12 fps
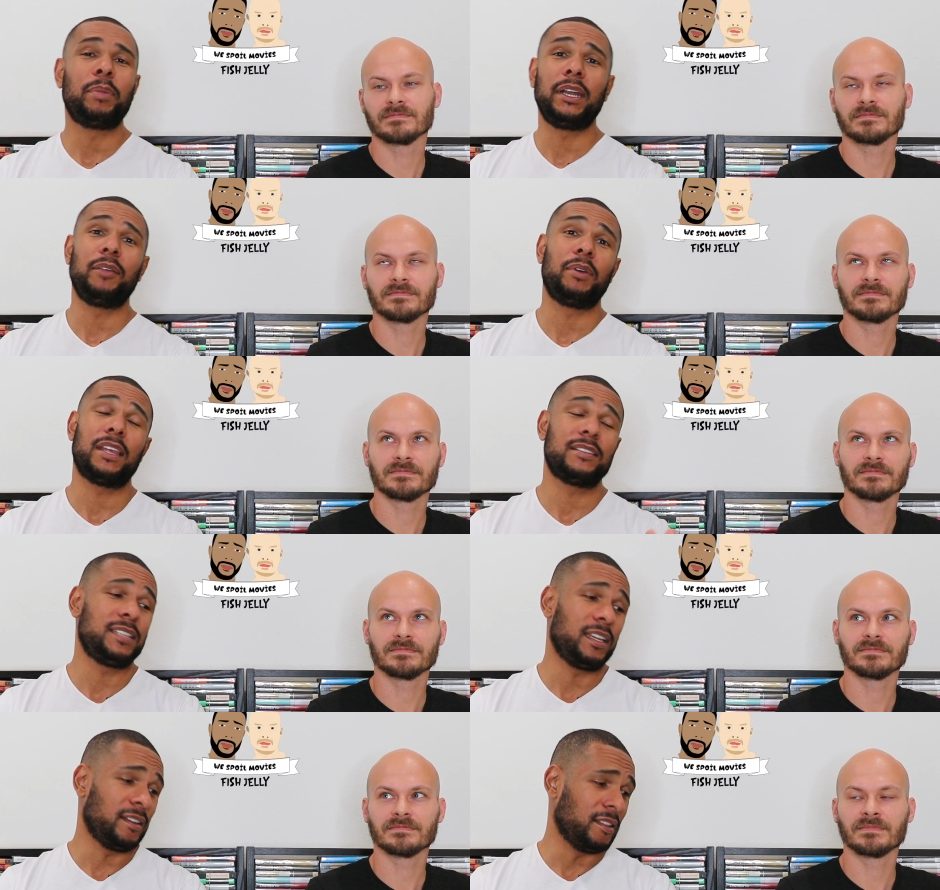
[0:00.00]
Speaker 1: But anyway,
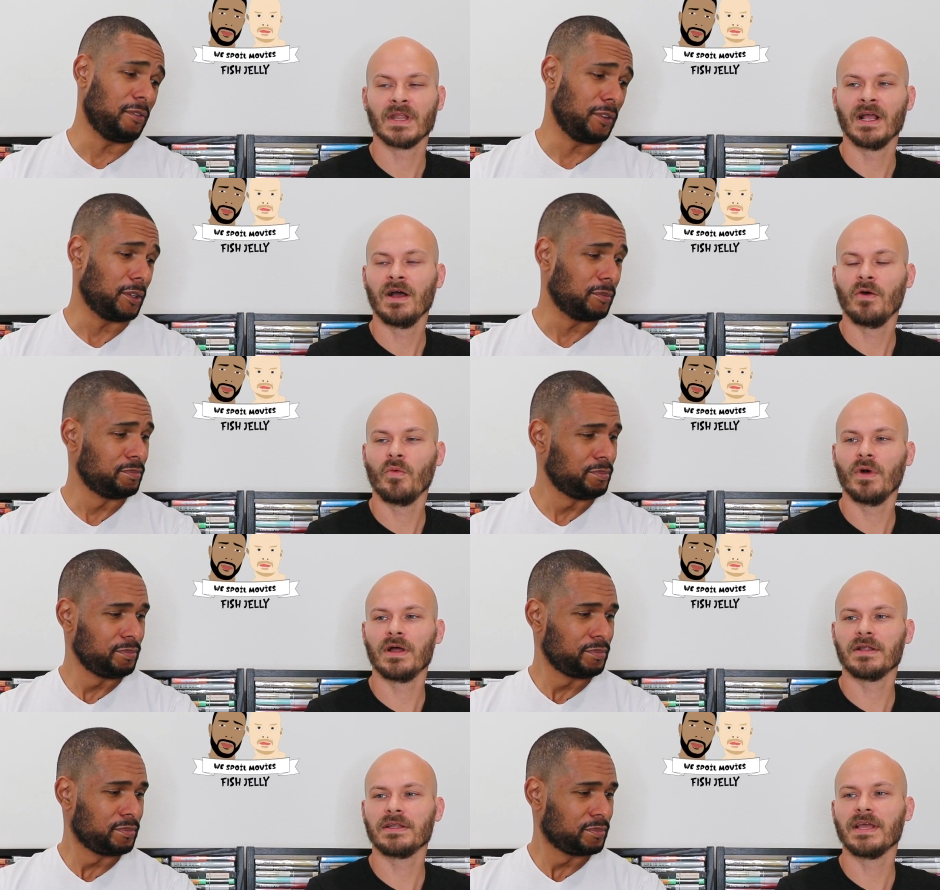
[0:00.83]
that's the end of the film.
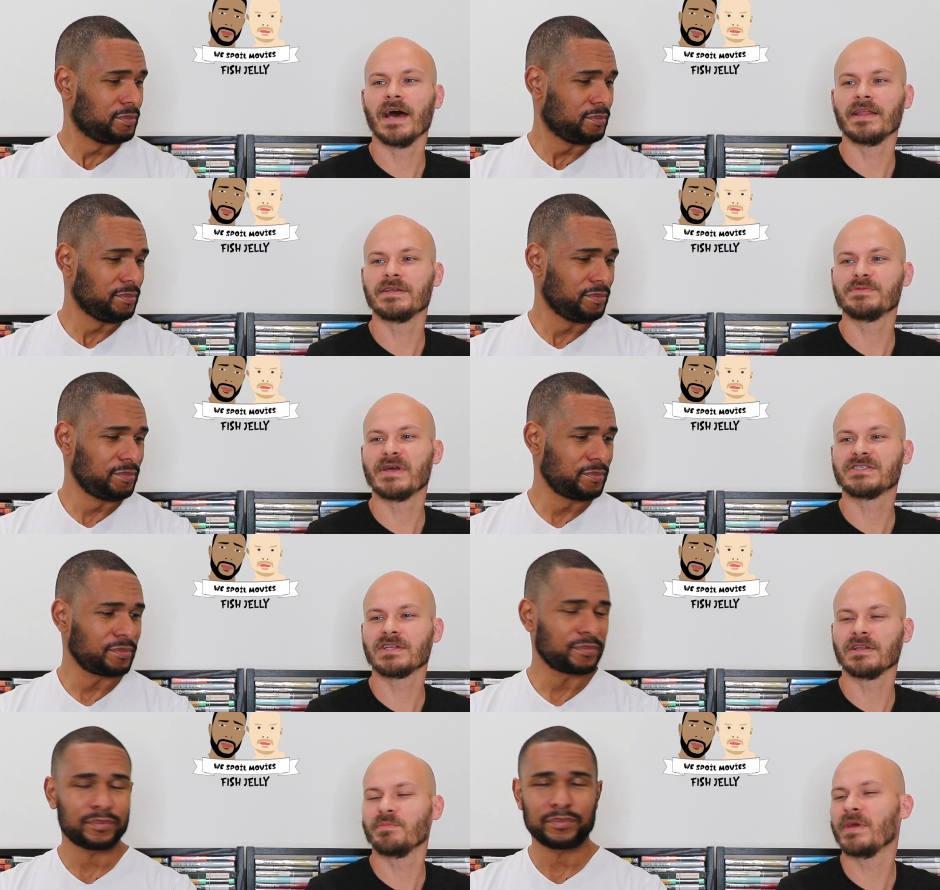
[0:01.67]
Speaker 2: Yeah, he's
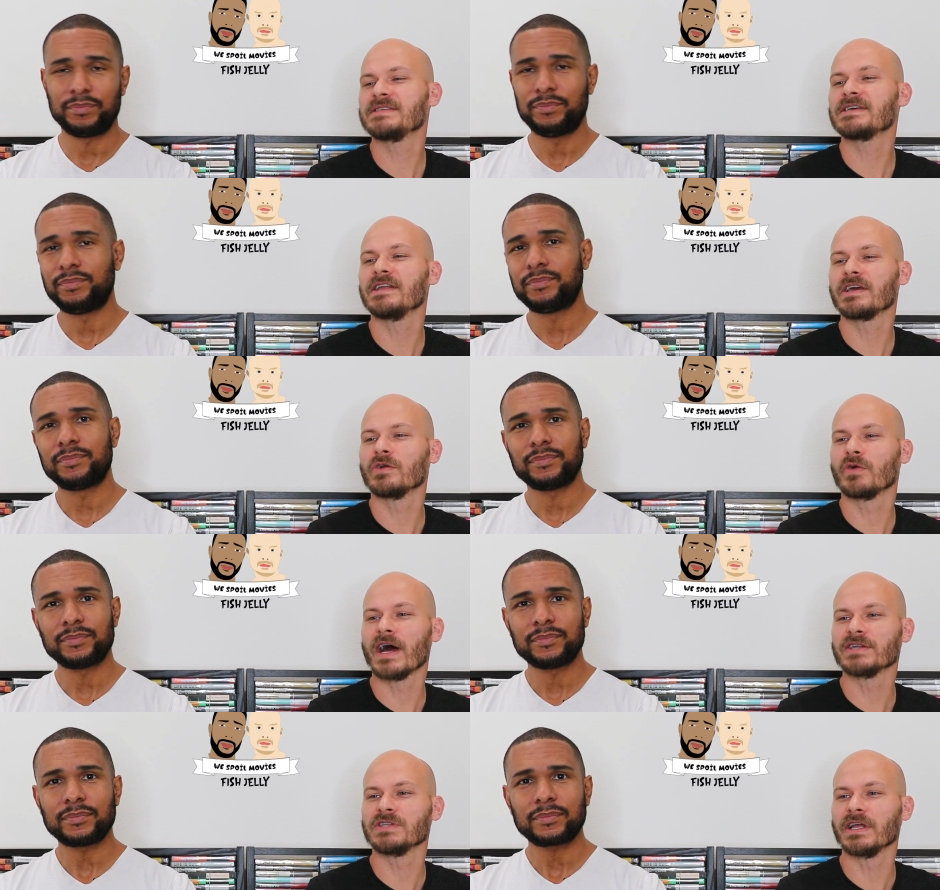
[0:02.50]
basically, basically
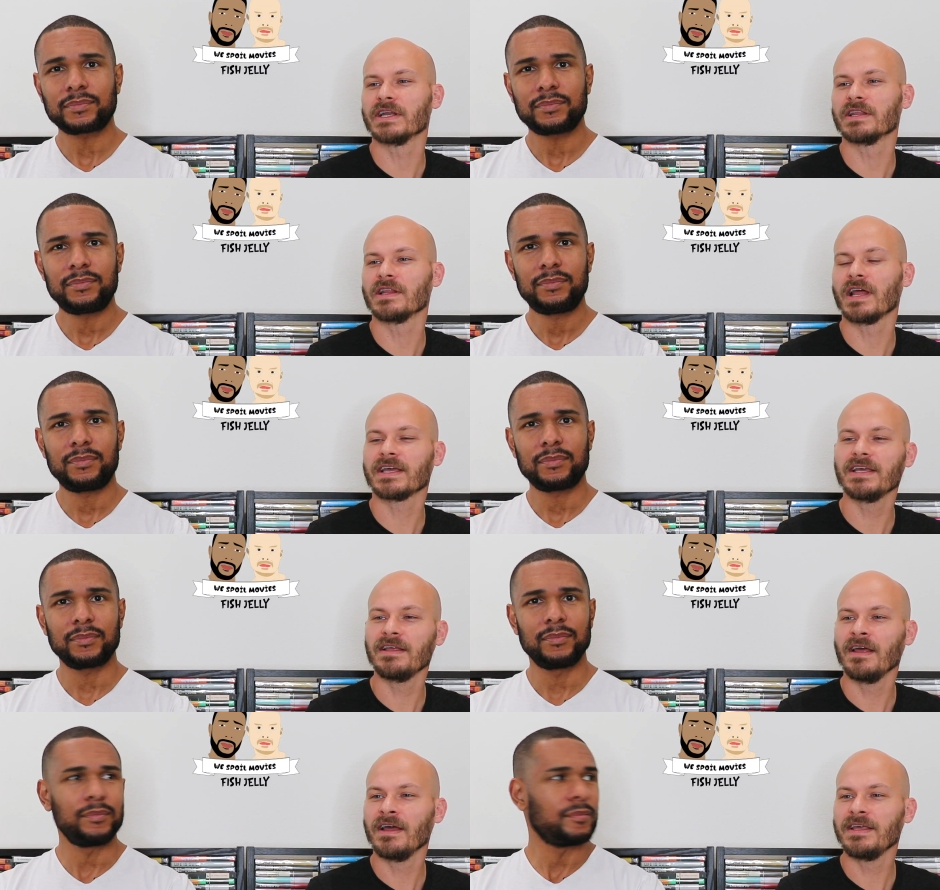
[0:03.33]
congratulated and
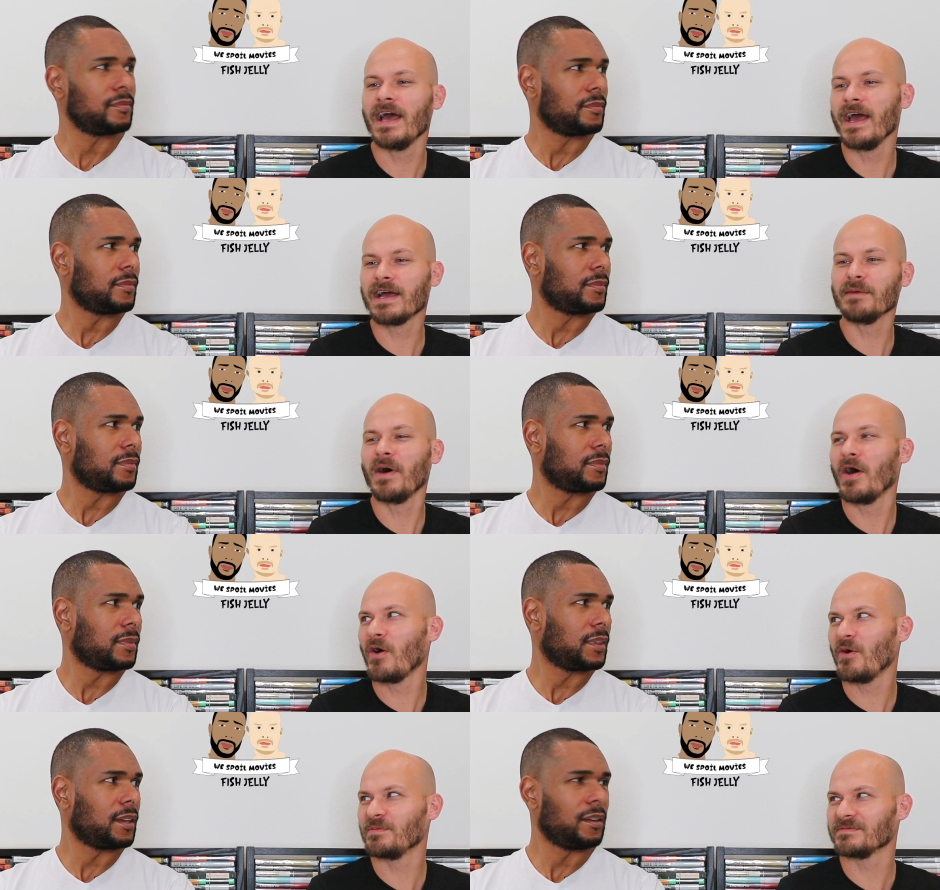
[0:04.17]
like, "Yay, come
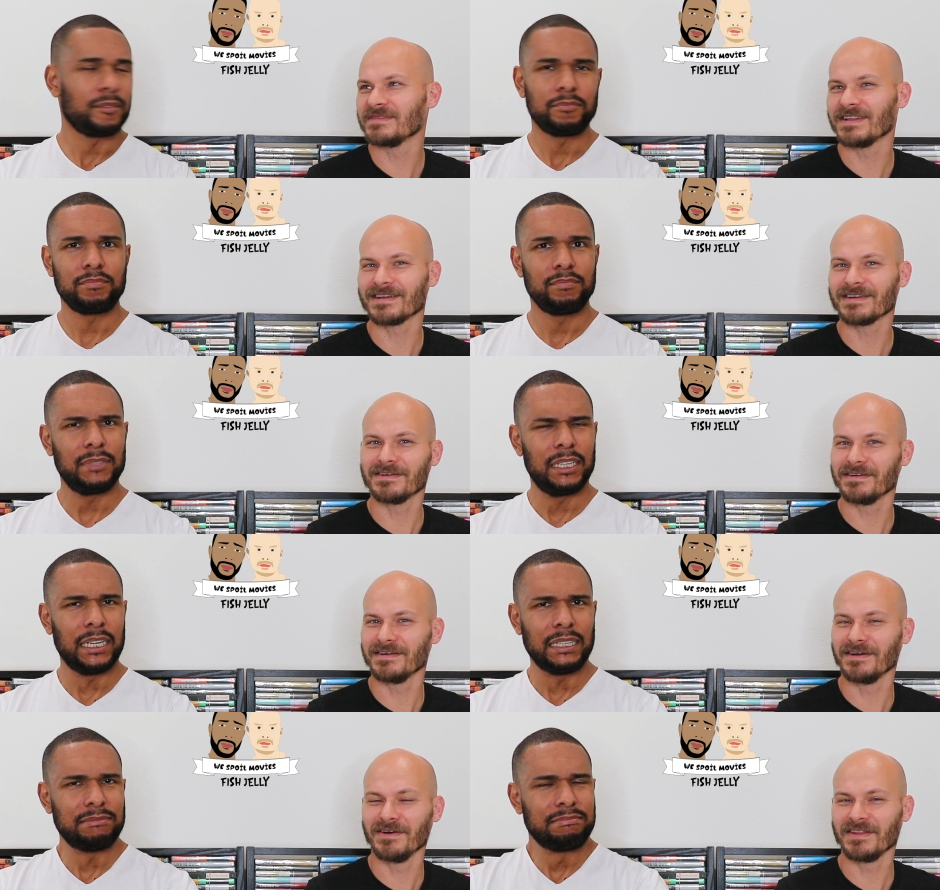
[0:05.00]
home!" Like,
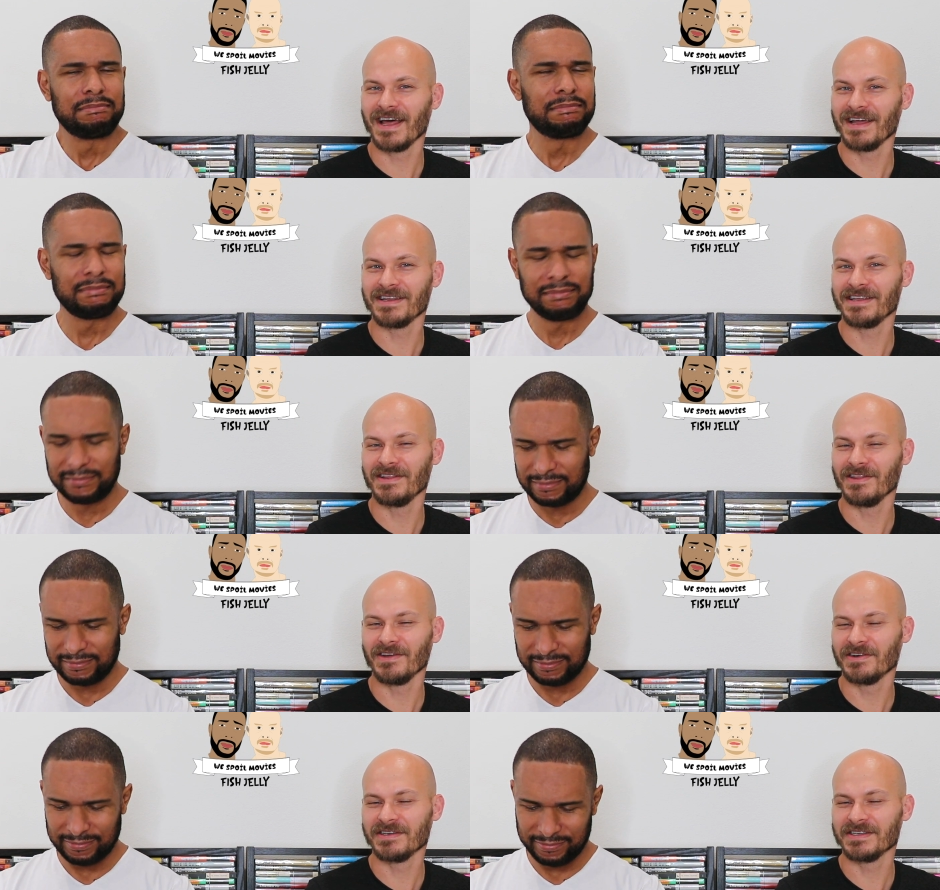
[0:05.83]
yeah, uh, that he
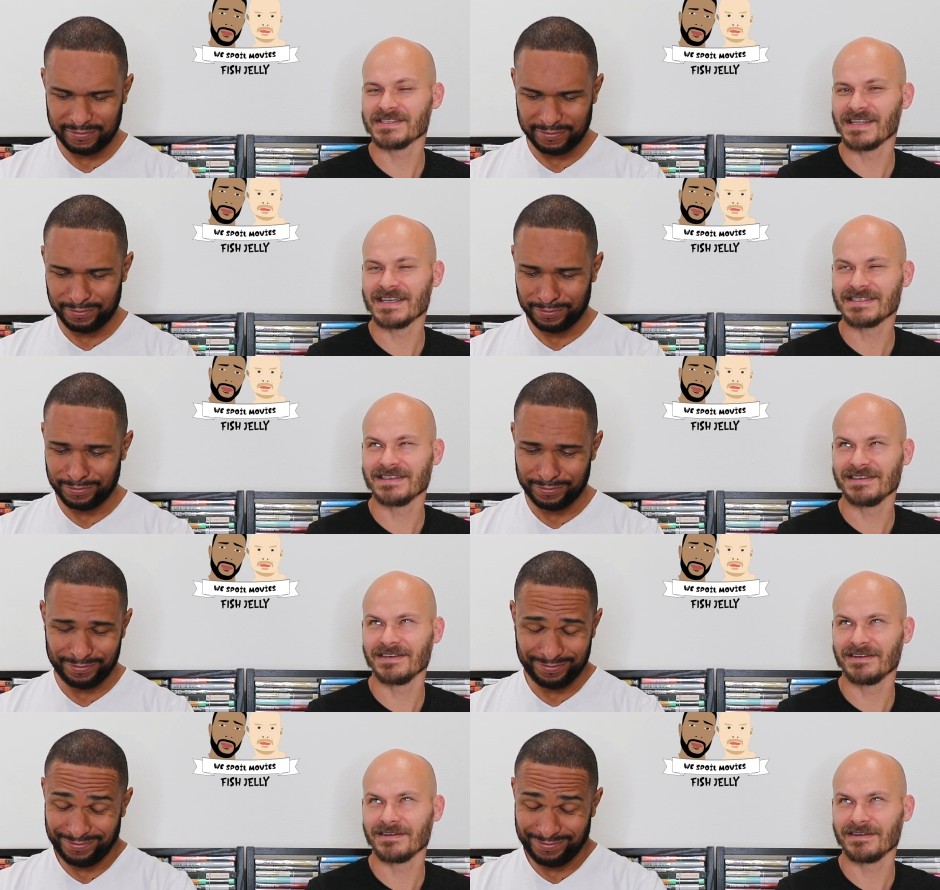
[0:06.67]
learned his lesson. Uh,